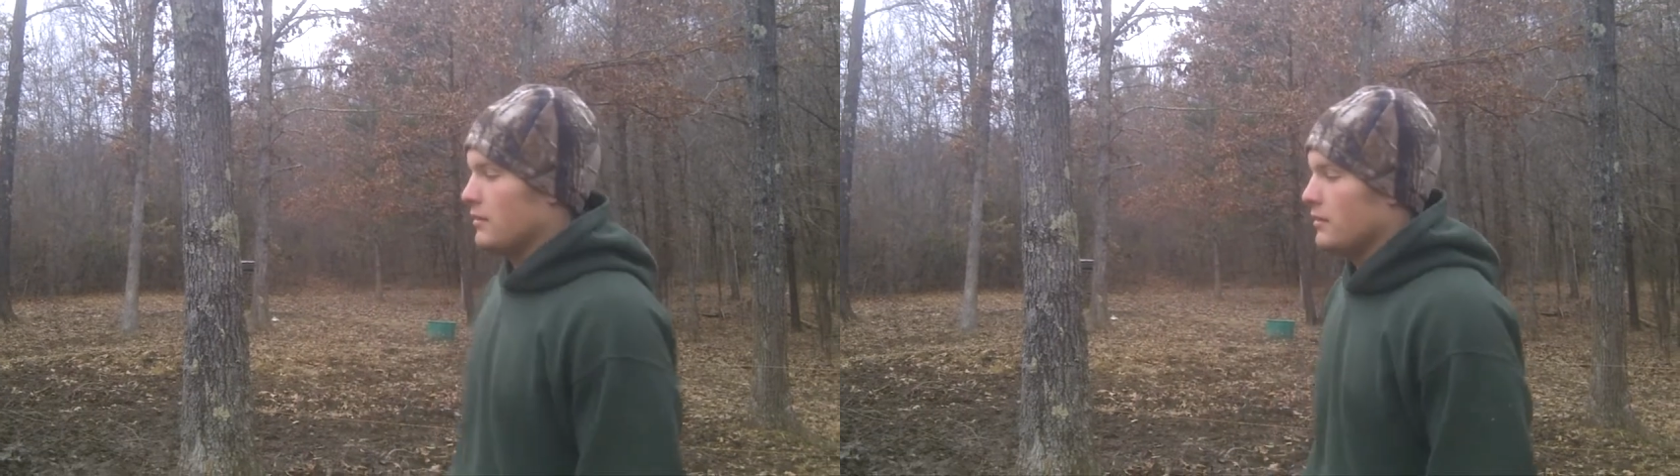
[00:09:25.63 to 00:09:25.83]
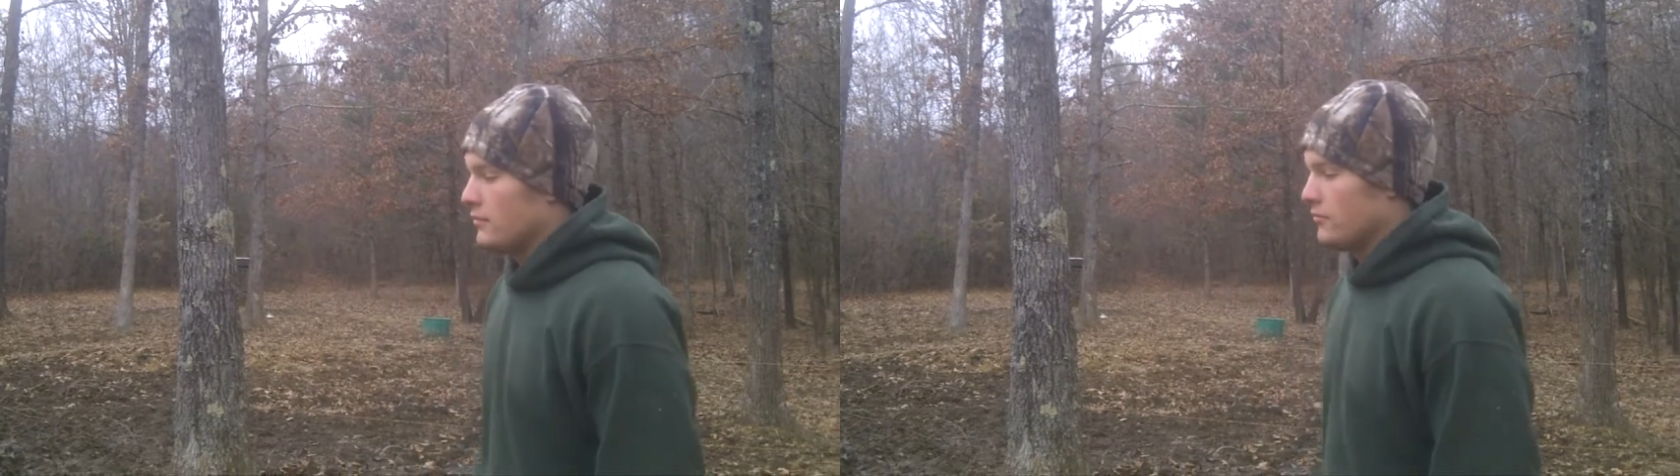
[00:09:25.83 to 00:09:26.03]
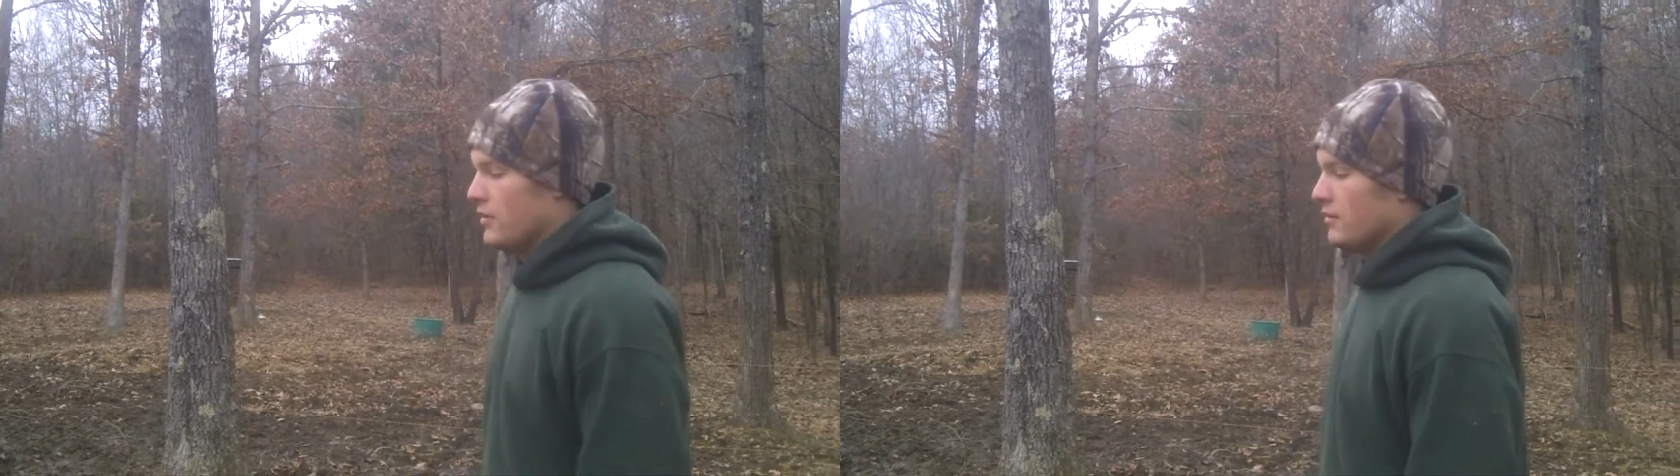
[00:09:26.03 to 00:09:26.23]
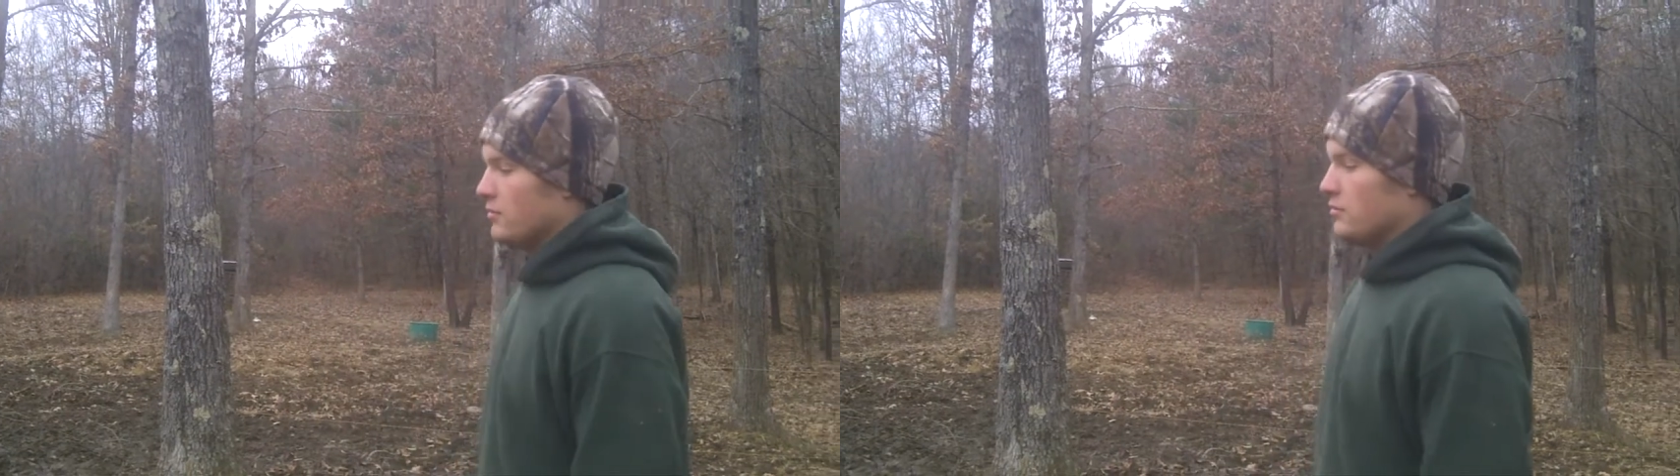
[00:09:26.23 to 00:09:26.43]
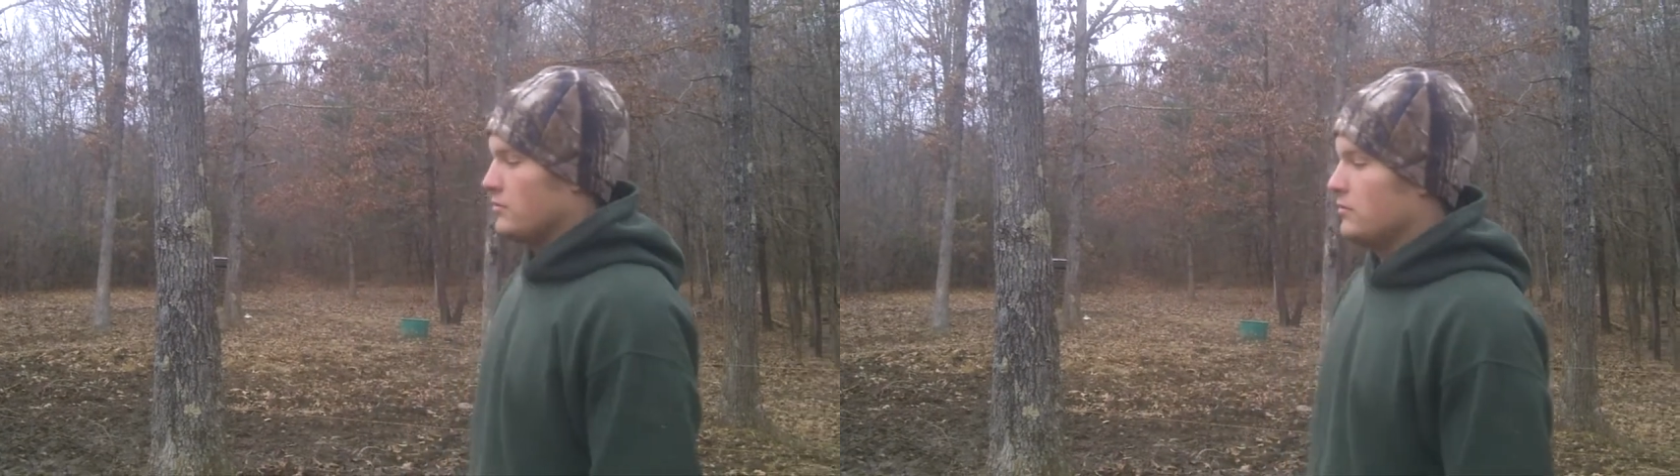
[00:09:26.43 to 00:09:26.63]
a
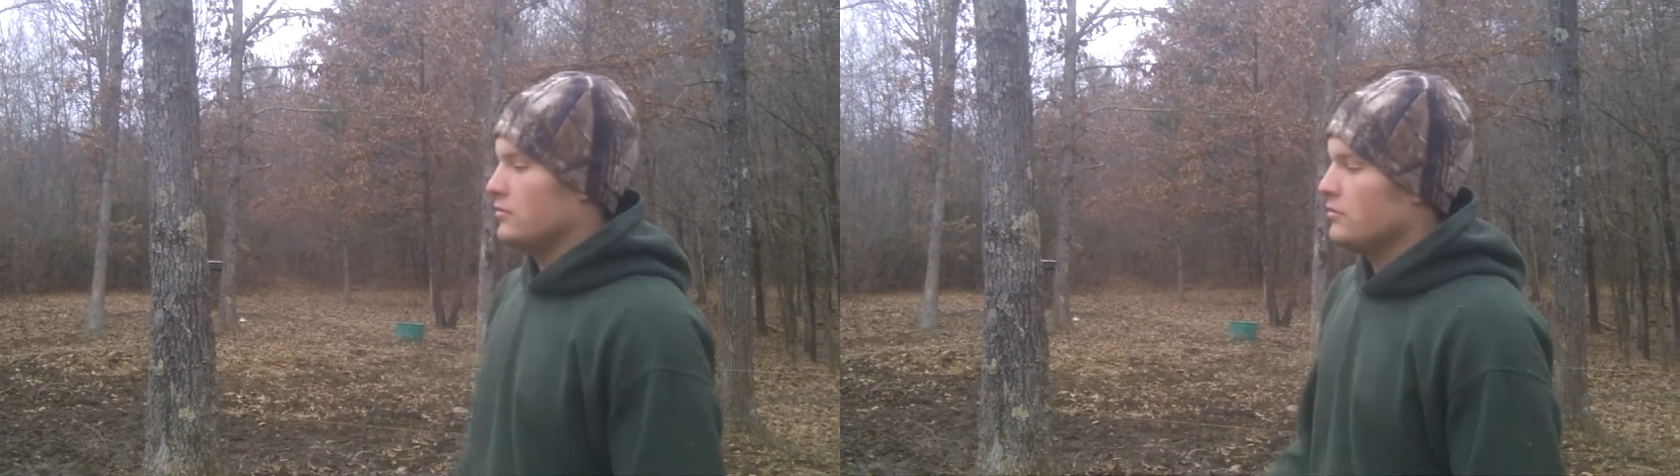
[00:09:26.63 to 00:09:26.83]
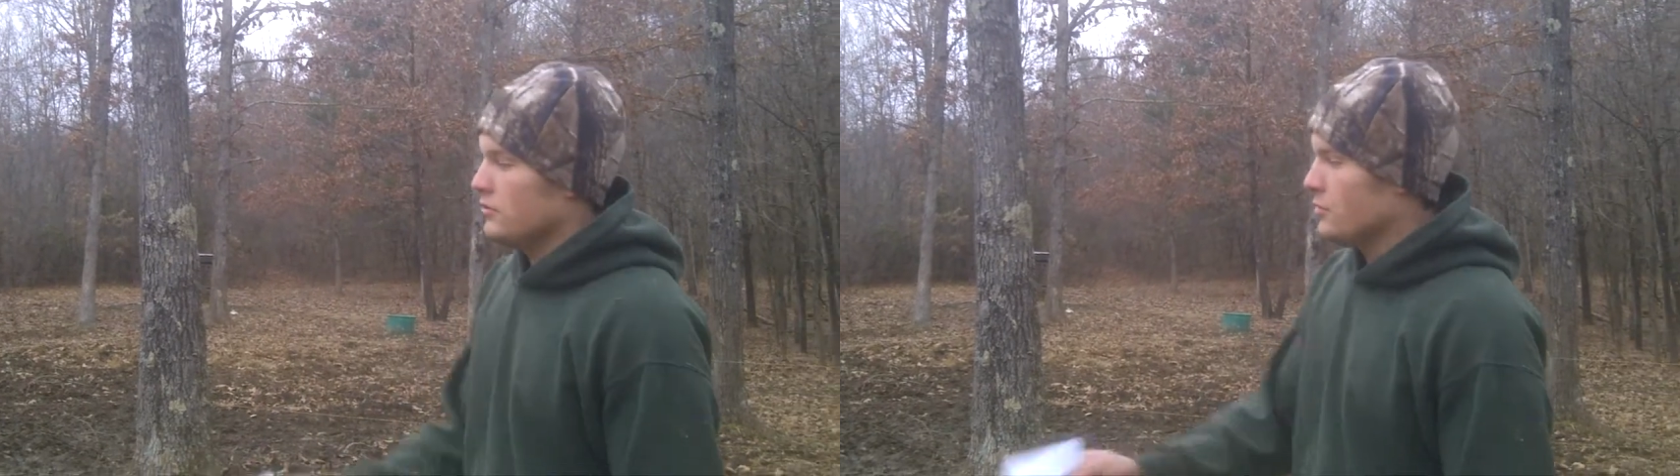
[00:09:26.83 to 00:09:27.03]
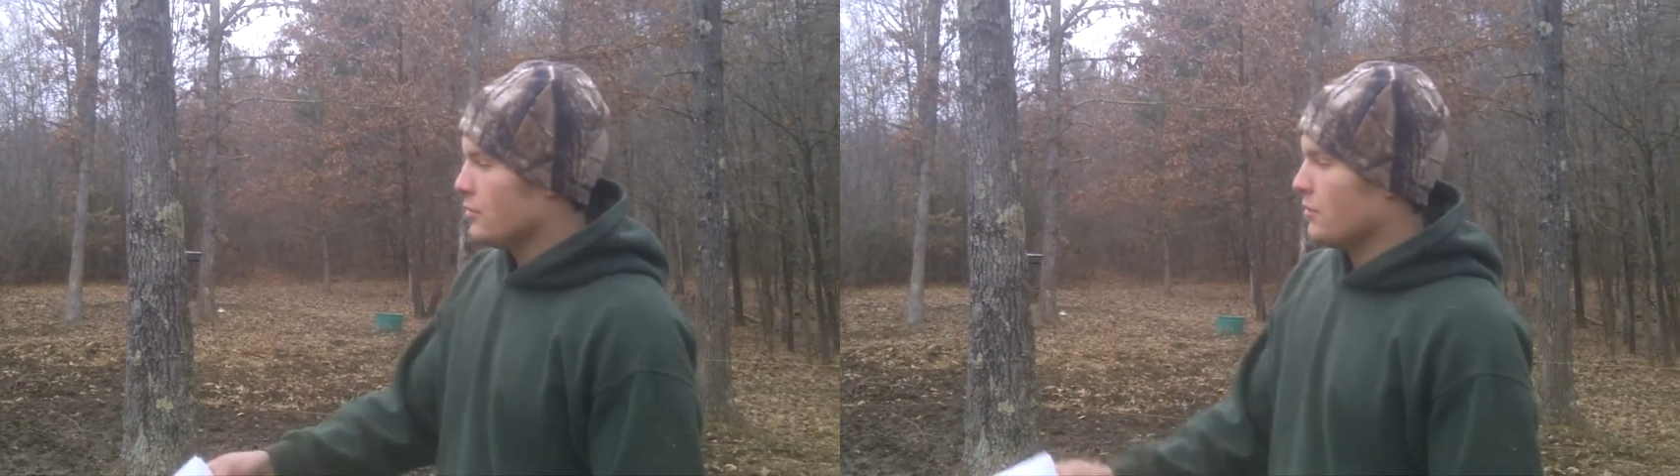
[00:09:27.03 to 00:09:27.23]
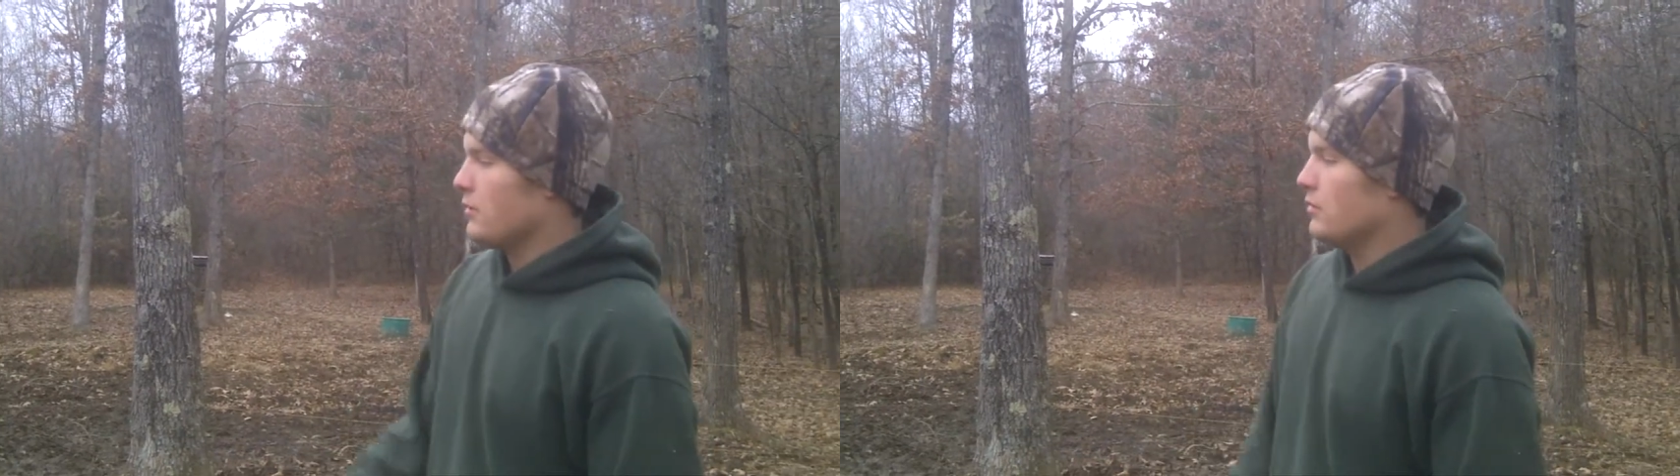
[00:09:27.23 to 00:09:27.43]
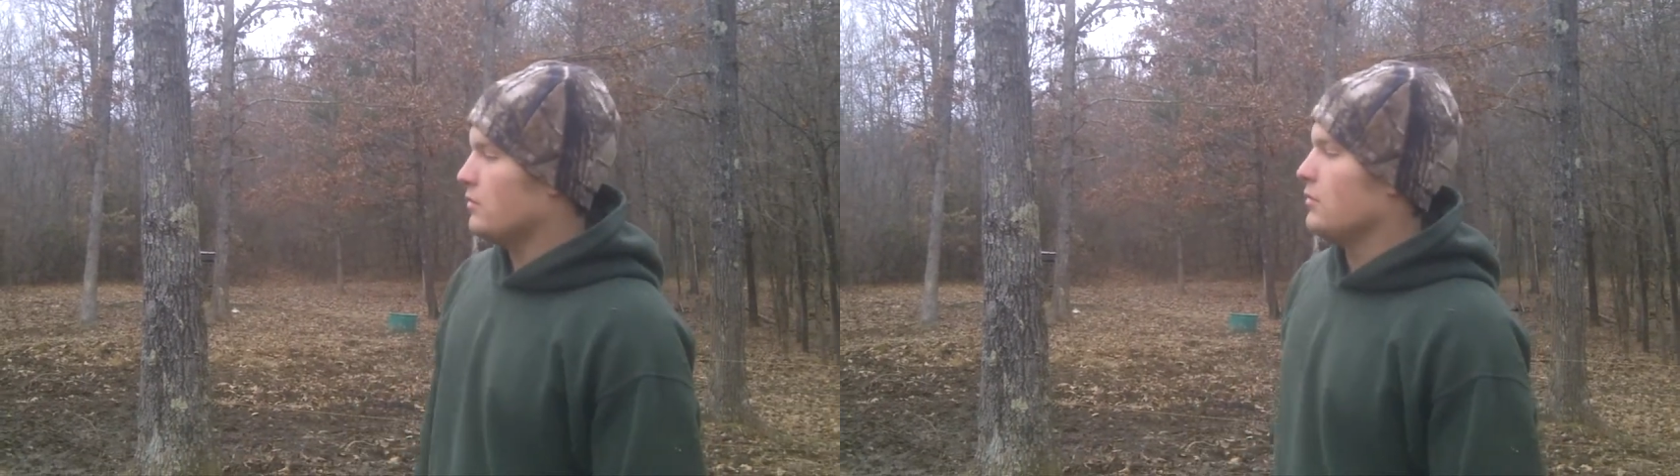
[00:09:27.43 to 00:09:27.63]
funnel, new
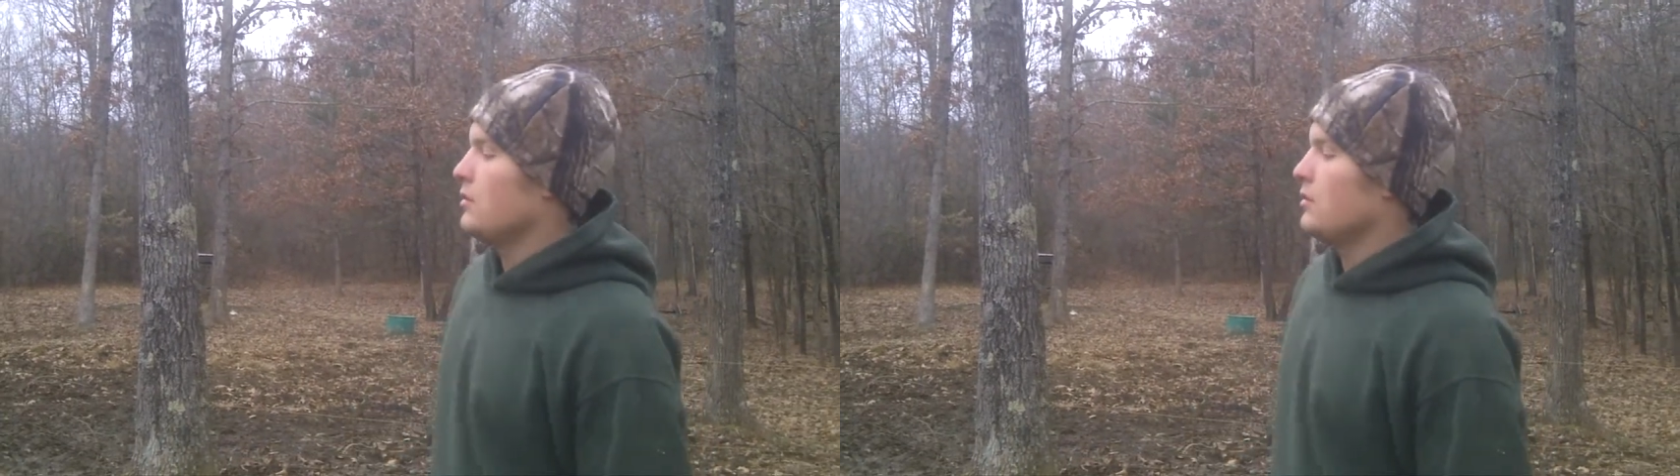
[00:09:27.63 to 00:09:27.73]
oil,